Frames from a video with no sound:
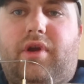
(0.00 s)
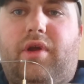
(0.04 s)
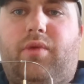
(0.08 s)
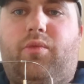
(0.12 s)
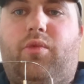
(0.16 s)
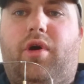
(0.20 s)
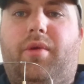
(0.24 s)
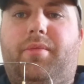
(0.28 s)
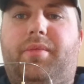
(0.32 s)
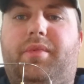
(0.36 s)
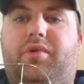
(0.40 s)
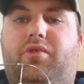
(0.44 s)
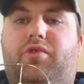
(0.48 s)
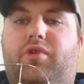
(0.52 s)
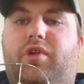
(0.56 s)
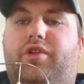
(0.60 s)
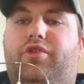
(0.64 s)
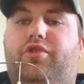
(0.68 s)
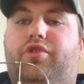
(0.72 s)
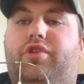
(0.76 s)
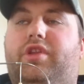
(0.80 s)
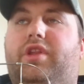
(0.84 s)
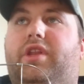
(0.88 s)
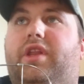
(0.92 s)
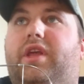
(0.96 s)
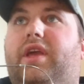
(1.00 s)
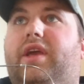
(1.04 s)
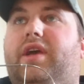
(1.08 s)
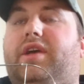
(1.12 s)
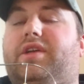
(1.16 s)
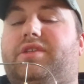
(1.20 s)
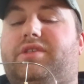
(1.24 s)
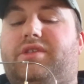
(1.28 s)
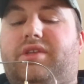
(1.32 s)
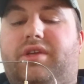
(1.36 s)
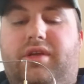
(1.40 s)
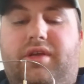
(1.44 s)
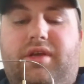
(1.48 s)
Right, what I'm going to do today
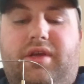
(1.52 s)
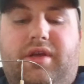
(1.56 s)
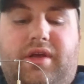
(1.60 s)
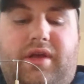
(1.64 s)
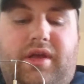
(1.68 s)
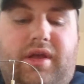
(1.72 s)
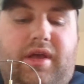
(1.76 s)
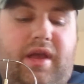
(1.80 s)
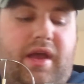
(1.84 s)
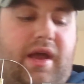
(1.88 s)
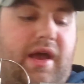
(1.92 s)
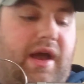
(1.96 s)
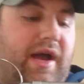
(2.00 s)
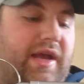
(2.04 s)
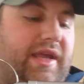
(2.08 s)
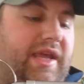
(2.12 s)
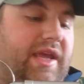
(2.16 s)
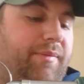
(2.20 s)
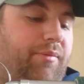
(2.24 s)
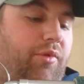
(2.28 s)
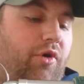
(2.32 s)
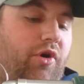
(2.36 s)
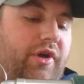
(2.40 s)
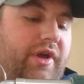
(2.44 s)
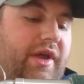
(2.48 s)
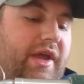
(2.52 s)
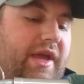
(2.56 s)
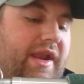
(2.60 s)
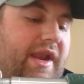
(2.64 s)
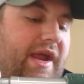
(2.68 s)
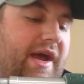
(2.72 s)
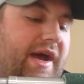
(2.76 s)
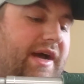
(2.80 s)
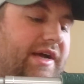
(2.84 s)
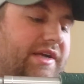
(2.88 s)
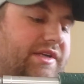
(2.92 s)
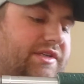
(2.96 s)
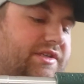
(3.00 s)
is, I keep on
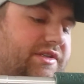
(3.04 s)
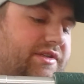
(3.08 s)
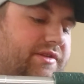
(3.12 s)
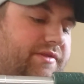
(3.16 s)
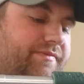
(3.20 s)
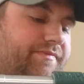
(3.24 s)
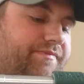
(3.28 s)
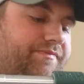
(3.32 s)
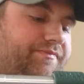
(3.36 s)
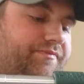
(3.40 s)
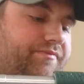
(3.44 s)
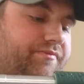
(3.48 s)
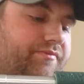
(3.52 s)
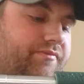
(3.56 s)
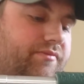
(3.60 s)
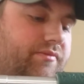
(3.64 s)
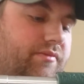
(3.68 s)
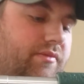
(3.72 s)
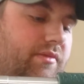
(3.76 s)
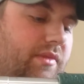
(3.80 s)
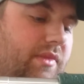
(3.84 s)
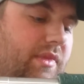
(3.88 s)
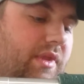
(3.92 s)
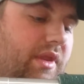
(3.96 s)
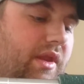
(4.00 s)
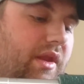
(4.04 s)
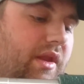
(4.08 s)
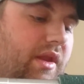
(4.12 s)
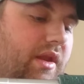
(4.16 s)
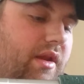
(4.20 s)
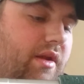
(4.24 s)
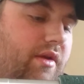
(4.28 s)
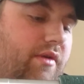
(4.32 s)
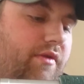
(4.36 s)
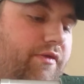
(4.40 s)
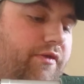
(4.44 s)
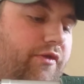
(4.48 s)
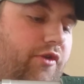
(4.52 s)
getting asked
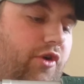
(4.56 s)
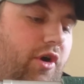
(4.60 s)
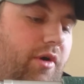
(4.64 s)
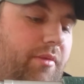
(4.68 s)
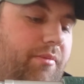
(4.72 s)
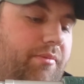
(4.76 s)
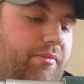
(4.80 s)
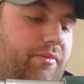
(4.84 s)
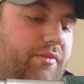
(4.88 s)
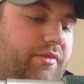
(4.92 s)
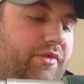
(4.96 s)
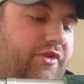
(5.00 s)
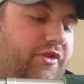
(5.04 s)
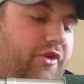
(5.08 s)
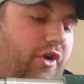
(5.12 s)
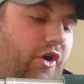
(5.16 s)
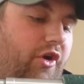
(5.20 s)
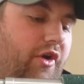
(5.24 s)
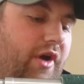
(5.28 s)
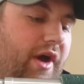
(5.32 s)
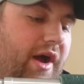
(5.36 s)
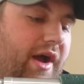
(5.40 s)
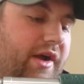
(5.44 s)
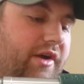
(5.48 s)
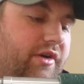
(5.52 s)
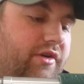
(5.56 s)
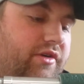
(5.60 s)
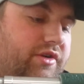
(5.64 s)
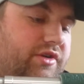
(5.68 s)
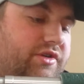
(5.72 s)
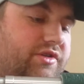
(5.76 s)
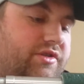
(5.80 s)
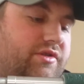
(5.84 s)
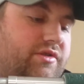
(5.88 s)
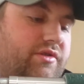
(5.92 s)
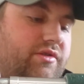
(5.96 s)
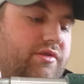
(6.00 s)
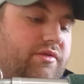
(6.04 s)
from trout
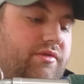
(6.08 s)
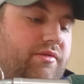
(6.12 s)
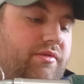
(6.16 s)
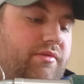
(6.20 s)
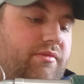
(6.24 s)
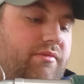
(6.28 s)
anglers